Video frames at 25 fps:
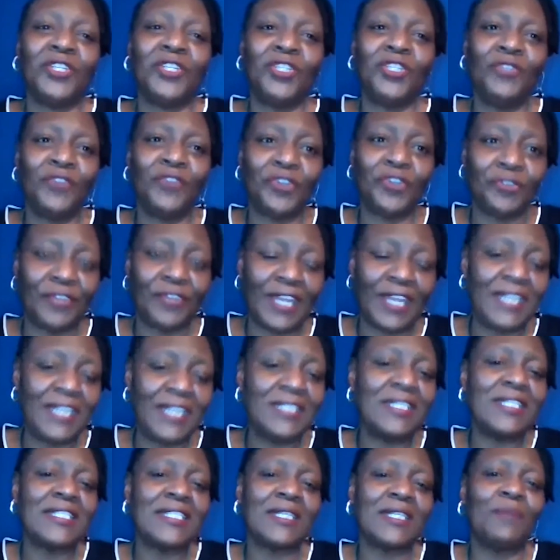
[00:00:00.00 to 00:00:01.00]
And you've
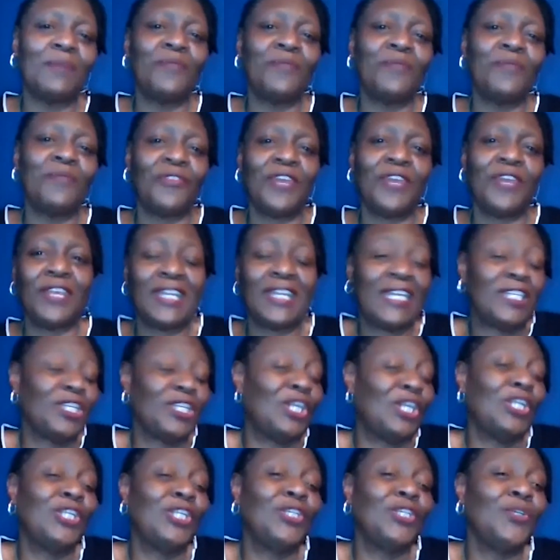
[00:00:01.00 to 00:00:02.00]
created something that
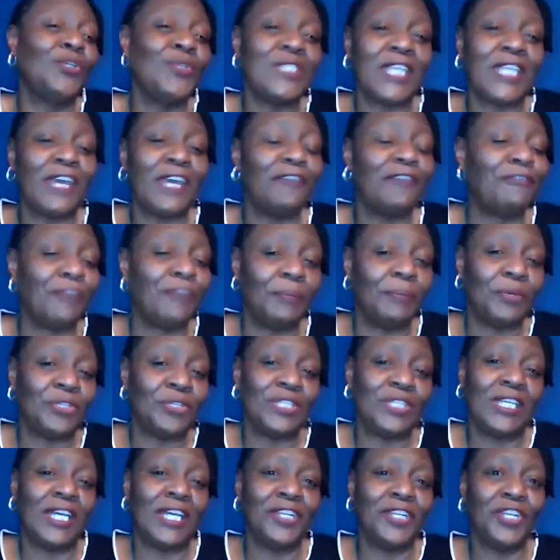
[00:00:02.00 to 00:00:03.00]
includes everybody,